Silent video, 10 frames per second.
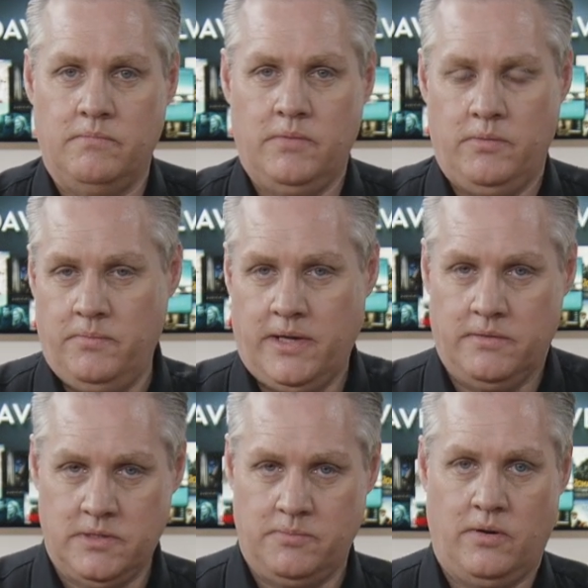we wouldn't be able to
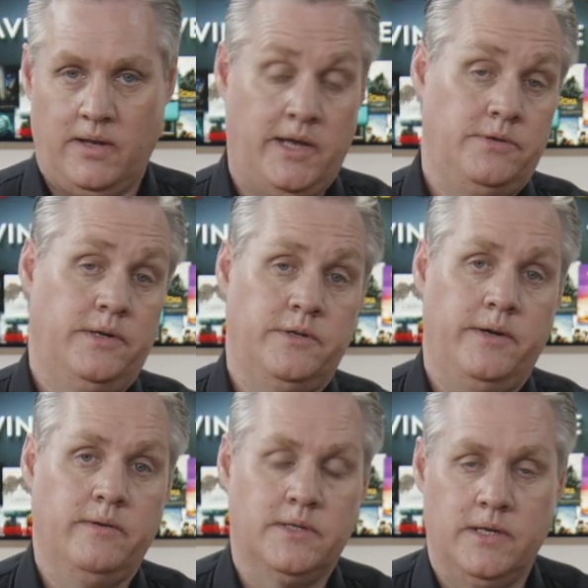support a larger
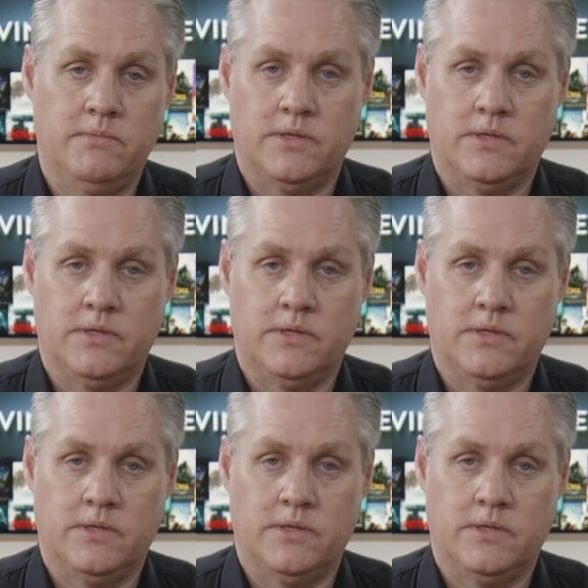engineering team.